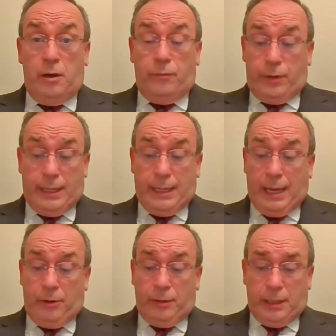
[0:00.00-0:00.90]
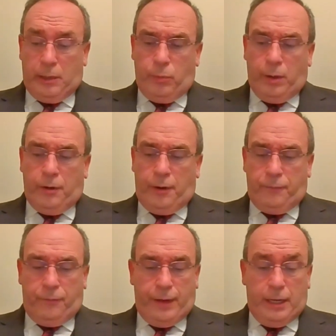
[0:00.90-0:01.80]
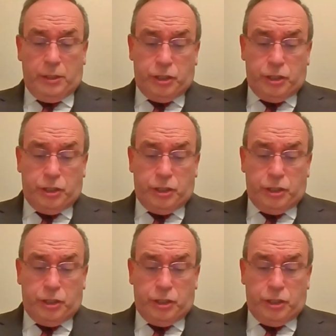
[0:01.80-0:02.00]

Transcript: for he cannot and he will not fail.